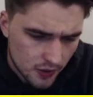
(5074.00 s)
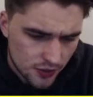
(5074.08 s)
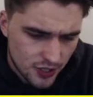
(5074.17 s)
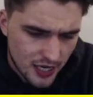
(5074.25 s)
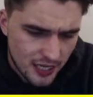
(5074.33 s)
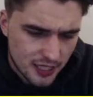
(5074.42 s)

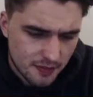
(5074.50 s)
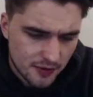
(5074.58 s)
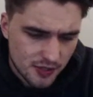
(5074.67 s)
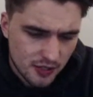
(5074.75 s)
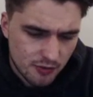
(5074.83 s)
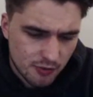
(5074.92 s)
JD Smith
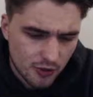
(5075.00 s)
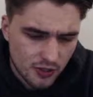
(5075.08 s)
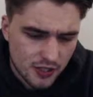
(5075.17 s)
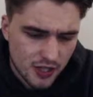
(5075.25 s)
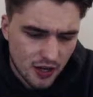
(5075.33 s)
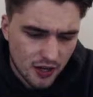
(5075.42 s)
says, we
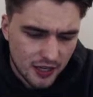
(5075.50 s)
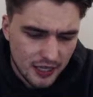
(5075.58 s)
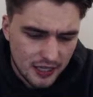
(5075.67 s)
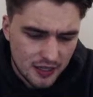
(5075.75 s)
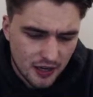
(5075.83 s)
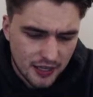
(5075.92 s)
lost
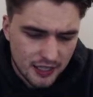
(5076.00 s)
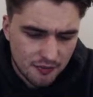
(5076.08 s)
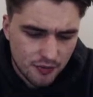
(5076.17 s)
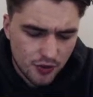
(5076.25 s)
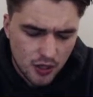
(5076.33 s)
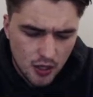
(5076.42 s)
Nani, Dyke
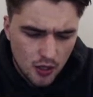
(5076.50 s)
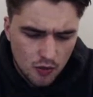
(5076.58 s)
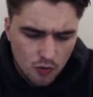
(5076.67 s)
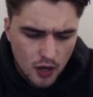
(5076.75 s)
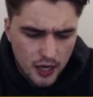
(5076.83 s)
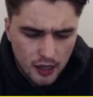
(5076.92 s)
and Müller.
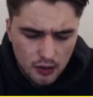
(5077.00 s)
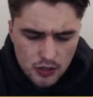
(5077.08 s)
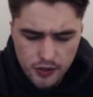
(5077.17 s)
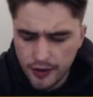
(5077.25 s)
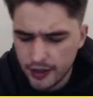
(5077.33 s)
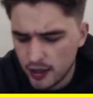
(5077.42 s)
Why?
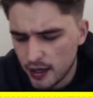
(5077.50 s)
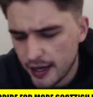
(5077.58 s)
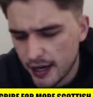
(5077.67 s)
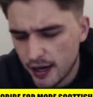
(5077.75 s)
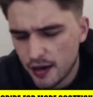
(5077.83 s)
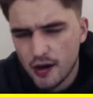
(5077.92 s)
Sorry, I
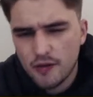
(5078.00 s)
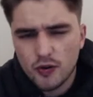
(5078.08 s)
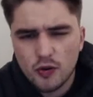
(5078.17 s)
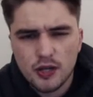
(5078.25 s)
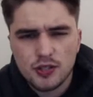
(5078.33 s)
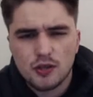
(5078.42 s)
have a
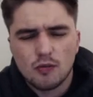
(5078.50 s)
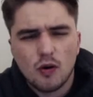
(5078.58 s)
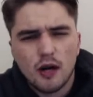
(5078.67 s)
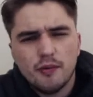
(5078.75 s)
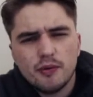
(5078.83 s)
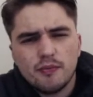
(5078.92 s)
question.
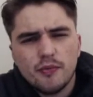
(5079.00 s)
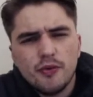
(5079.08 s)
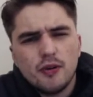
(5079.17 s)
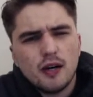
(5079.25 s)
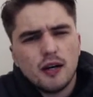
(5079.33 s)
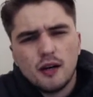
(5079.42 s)
Why would
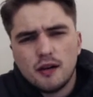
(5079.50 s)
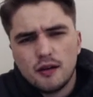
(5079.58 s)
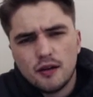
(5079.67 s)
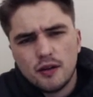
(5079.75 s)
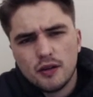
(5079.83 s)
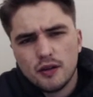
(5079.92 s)
Müller
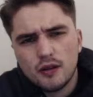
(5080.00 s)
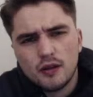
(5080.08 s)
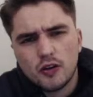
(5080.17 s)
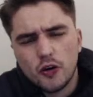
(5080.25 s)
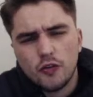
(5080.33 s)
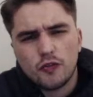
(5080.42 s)

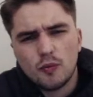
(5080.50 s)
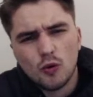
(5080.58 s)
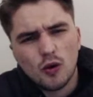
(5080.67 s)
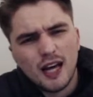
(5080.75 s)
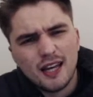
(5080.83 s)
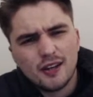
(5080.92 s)
go from
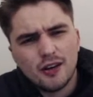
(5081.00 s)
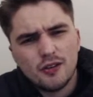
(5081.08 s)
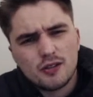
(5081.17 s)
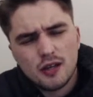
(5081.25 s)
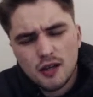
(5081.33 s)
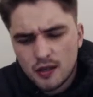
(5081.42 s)
Orlando
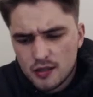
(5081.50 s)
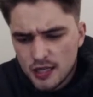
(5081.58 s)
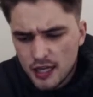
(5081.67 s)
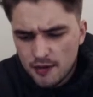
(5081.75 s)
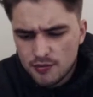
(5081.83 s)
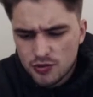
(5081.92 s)
to
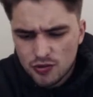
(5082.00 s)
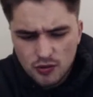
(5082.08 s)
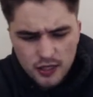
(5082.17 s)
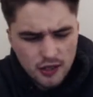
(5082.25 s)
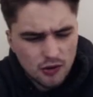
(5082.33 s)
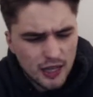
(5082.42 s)
Hibs?
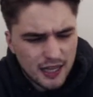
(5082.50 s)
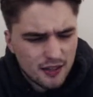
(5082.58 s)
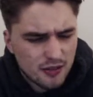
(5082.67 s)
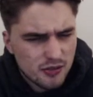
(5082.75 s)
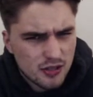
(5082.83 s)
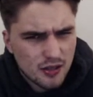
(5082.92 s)
Surely
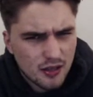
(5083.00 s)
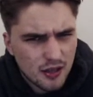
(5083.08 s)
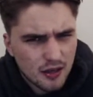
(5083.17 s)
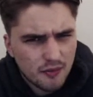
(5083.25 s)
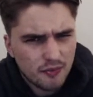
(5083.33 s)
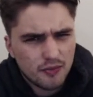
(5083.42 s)
Orlando's
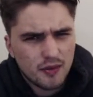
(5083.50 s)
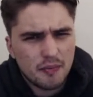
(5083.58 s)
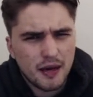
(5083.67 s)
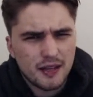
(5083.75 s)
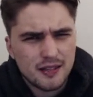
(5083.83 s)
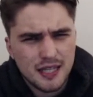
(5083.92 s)
the
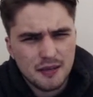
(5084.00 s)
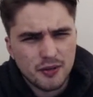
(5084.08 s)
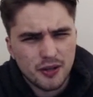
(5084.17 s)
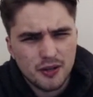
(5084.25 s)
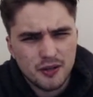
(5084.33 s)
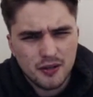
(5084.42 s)
better team,
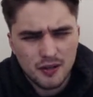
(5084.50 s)
no?